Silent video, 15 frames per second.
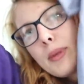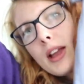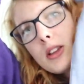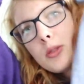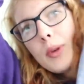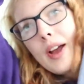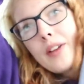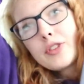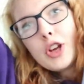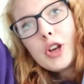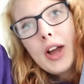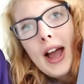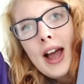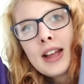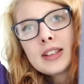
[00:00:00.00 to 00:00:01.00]
because we have
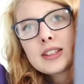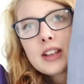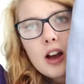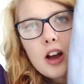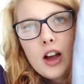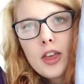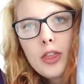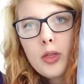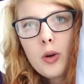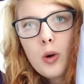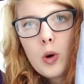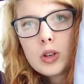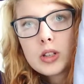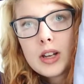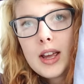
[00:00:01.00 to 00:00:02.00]
two cats, I
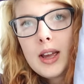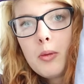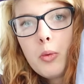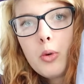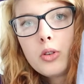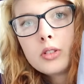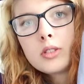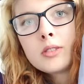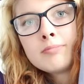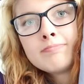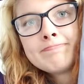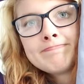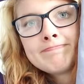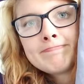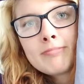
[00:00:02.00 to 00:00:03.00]
thought it was
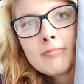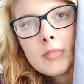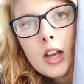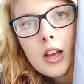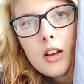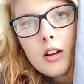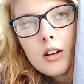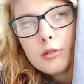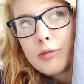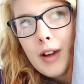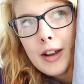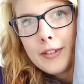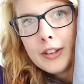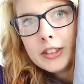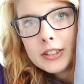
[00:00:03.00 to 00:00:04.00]

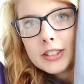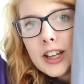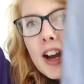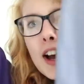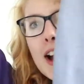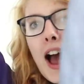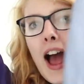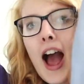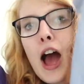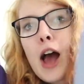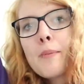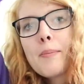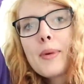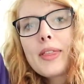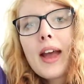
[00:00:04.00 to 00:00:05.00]
relevant.
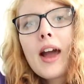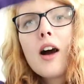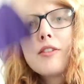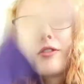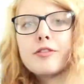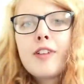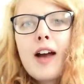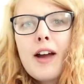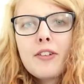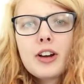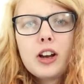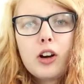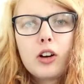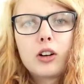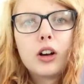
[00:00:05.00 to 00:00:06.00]
But they are
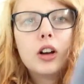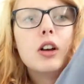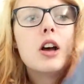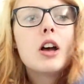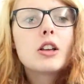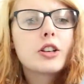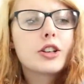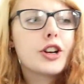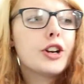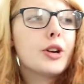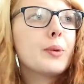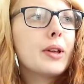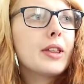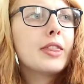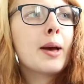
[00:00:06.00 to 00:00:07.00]
very long, so I don't
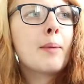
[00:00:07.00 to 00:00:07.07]
know whether